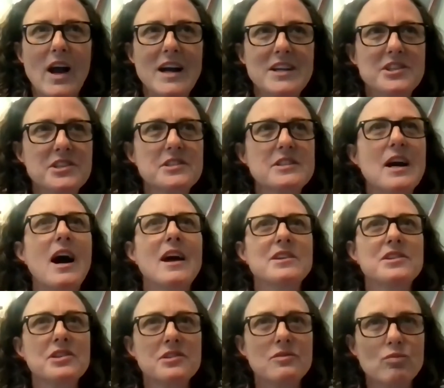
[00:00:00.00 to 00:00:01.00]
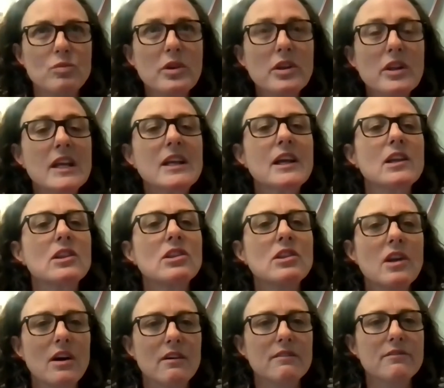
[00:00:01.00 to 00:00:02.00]
I just really
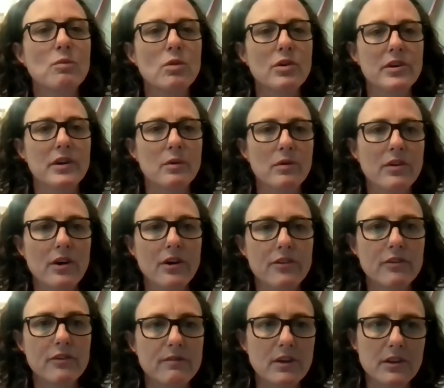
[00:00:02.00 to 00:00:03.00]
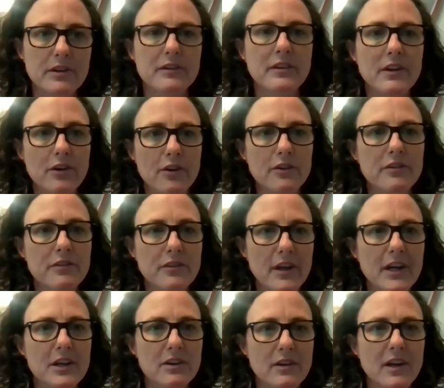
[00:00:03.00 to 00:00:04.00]
loved working with other volunteers
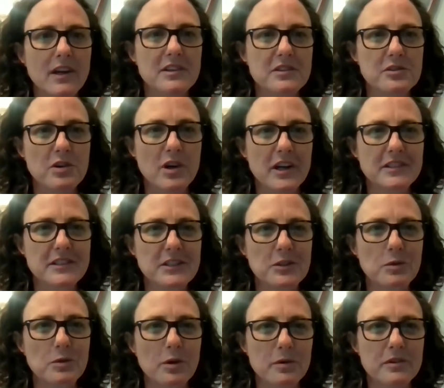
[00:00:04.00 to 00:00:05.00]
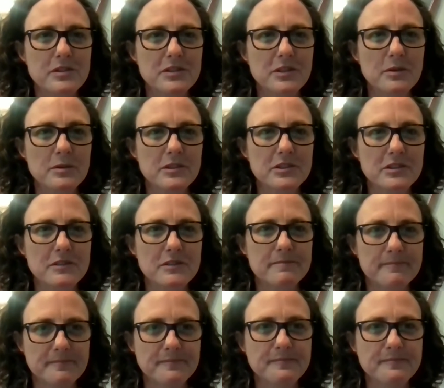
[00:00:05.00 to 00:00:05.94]
and trying to grow this coalition.